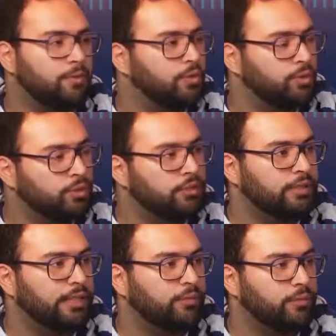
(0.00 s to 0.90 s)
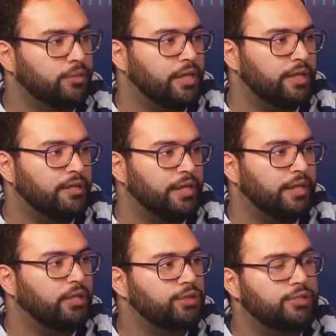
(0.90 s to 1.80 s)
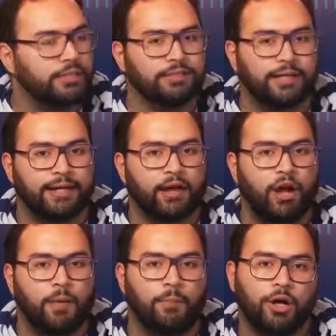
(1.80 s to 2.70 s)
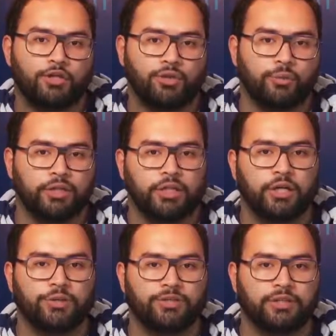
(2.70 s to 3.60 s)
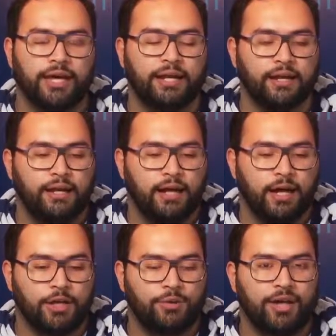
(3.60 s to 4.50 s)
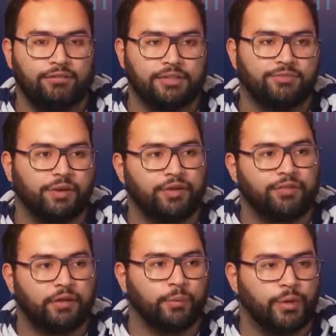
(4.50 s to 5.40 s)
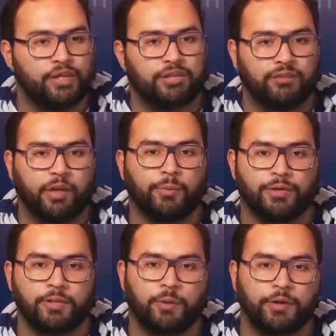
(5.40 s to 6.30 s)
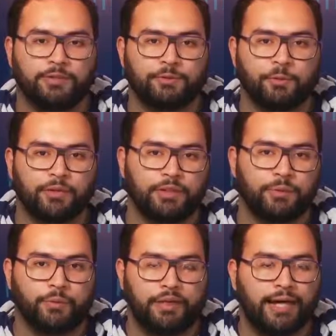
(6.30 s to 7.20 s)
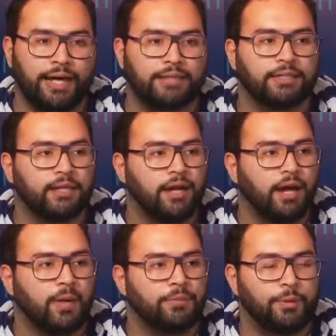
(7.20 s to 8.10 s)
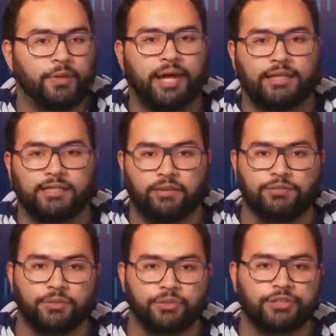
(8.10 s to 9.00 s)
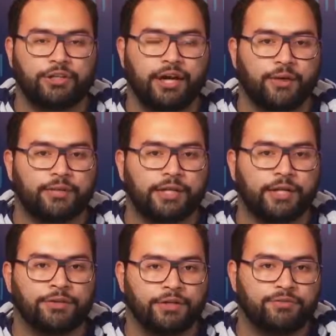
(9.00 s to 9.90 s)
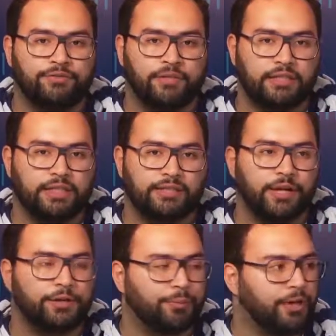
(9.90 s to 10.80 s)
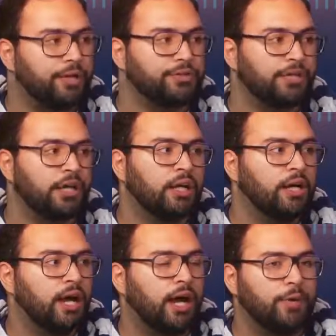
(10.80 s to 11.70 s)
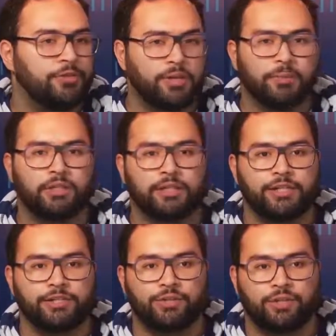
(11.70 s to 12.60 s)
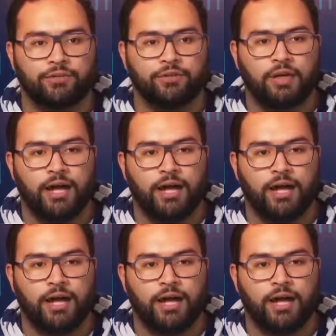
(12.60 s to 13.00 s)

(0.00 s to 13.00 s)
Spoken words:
tools, like that includes things like hot module reload, so that you have this very, very rich developer experience when building with React. The React dev tools that are out there that fit inside your browser, the ability to sort of